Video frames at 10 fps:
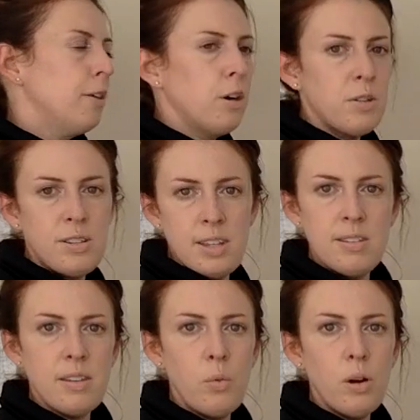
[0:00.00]
that go overseas,
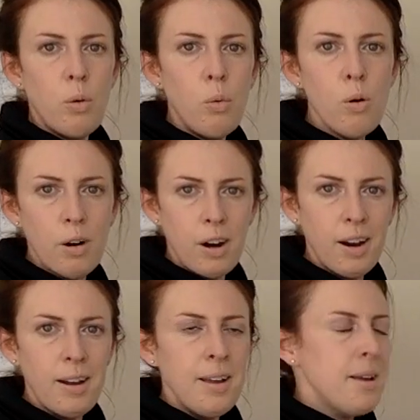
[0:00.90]
they win a
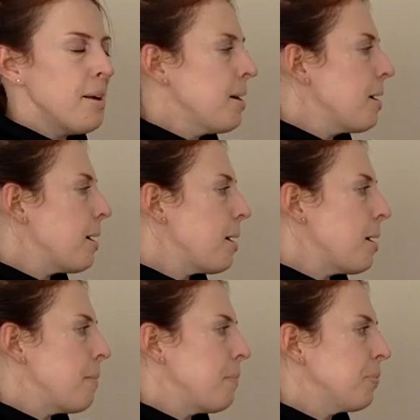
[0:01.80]
war,
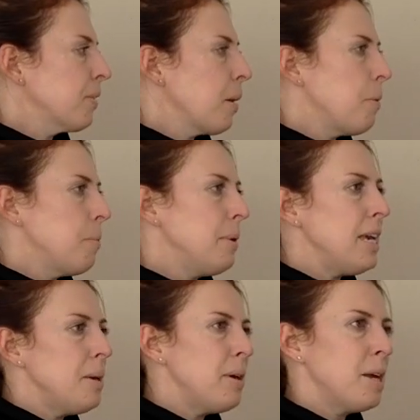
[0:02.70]

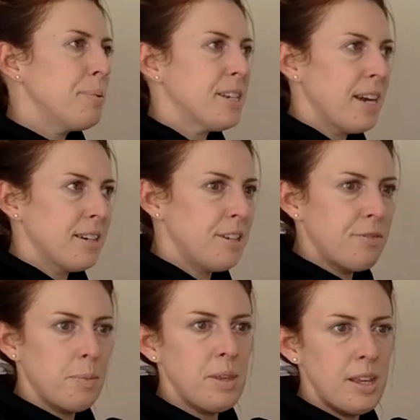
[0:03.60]
me being protected
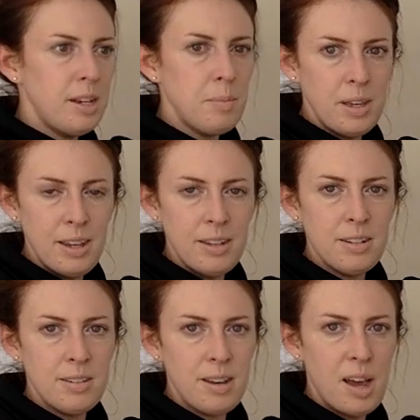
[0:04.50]
from the enemy
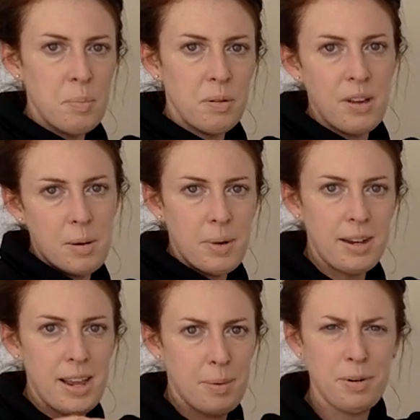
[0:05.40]
does not prevent my
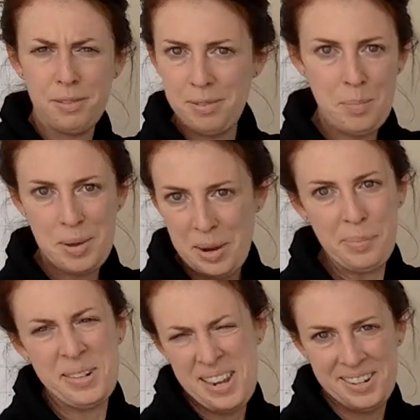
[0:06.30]
neighbor from being
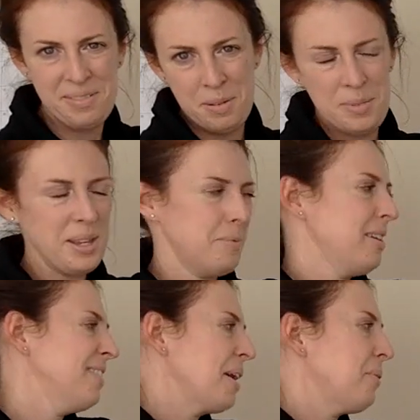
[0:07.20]
protected from the enemy.
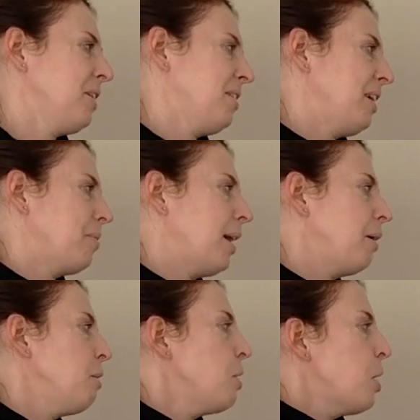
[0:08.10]
That's kind of weird to think
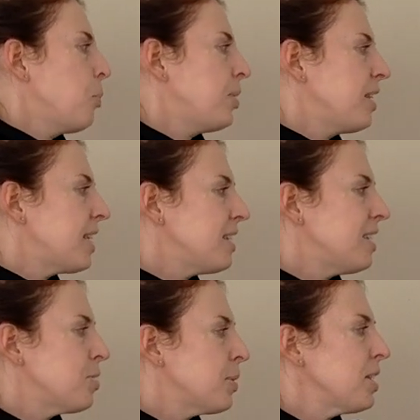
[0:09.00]
about. But the
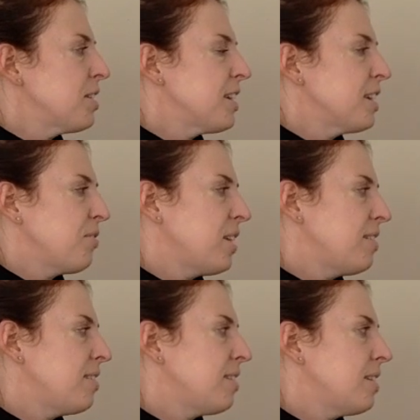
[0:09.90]
idea is military
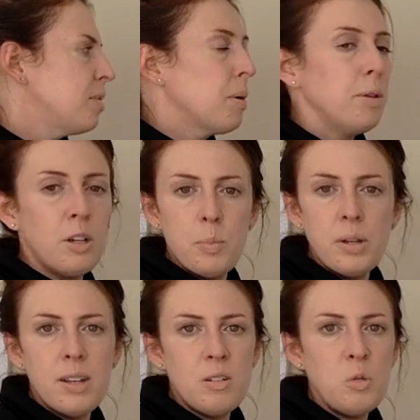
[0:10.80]
defense is public good
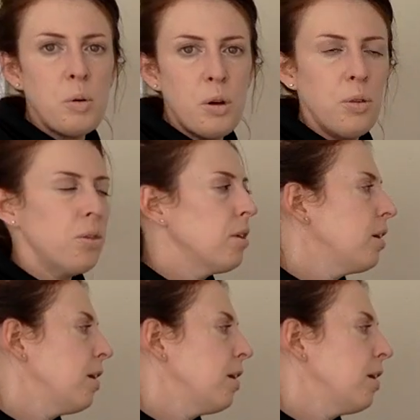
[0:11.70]
because it's both